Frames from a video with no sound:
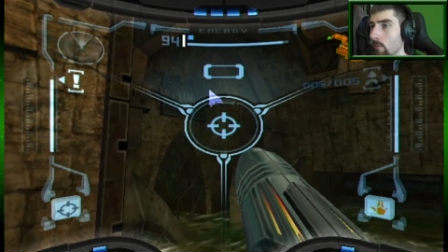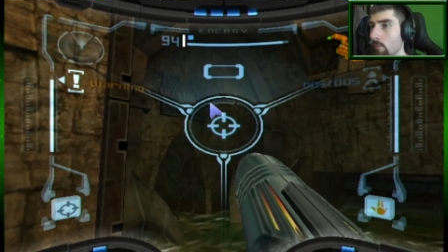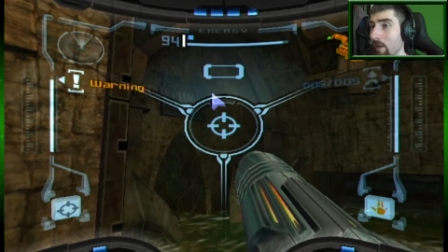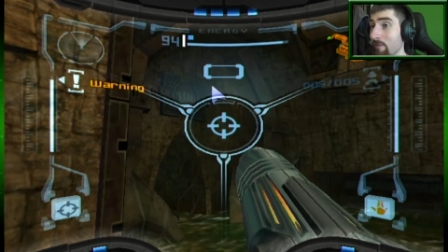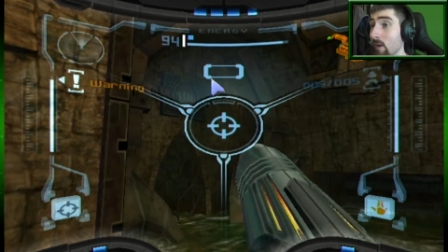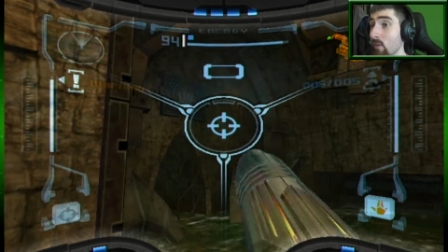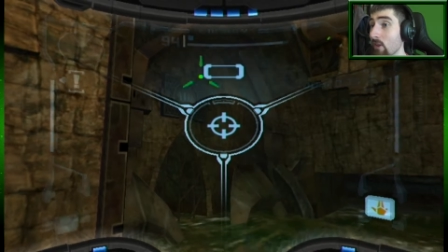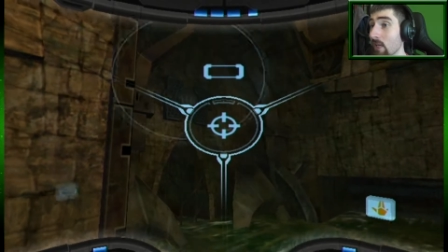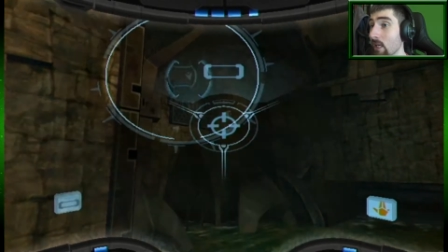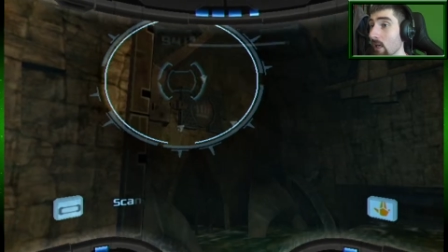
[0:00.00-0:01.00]
But I found the
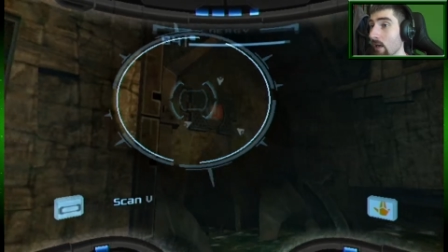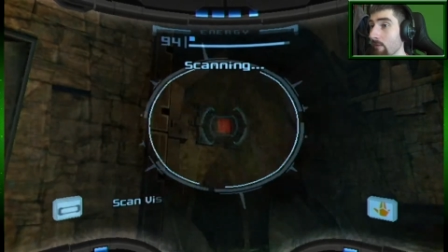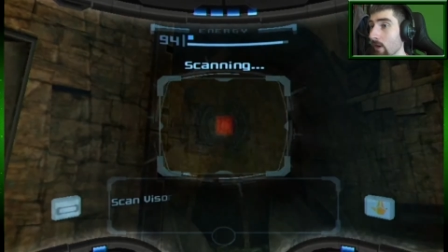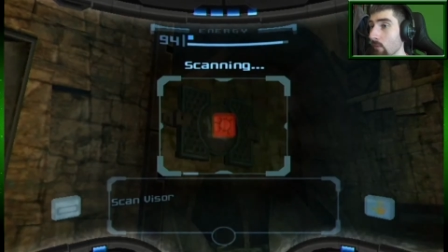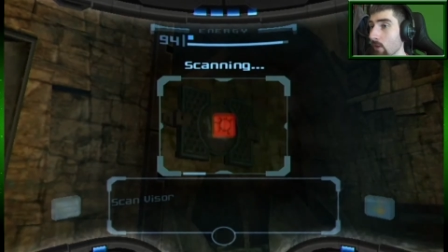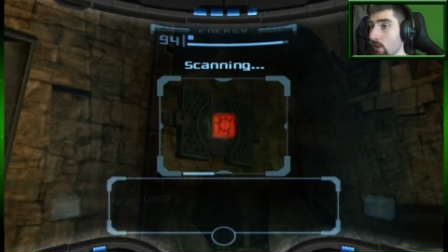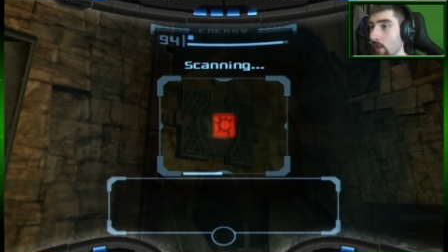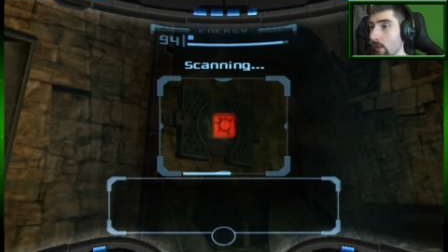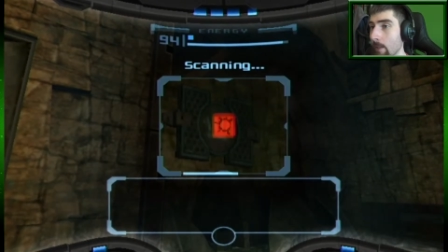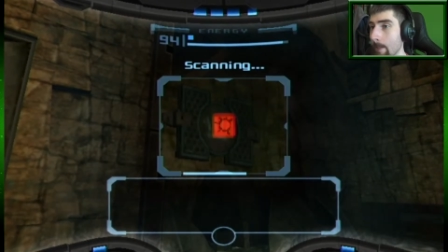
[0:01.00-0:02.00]
thing. I found the
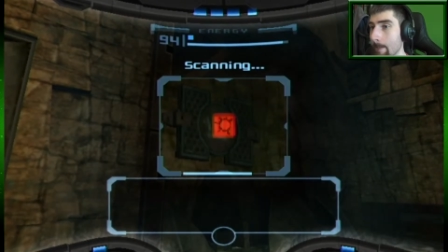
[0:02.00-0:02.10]
thing.